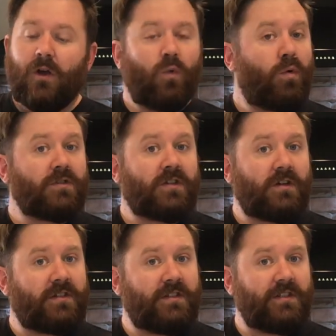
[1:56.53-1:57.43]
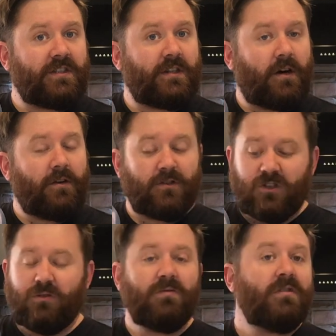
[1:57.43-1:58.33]
What size is this star
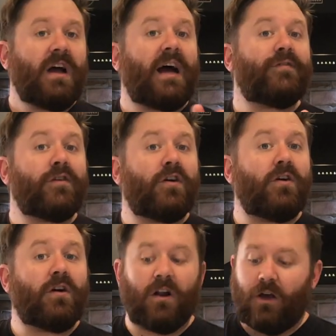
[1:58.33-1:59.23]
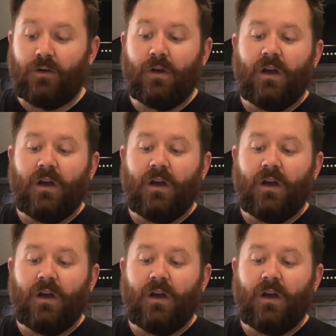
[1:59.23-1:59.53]
nozzle? I haven't got a clue,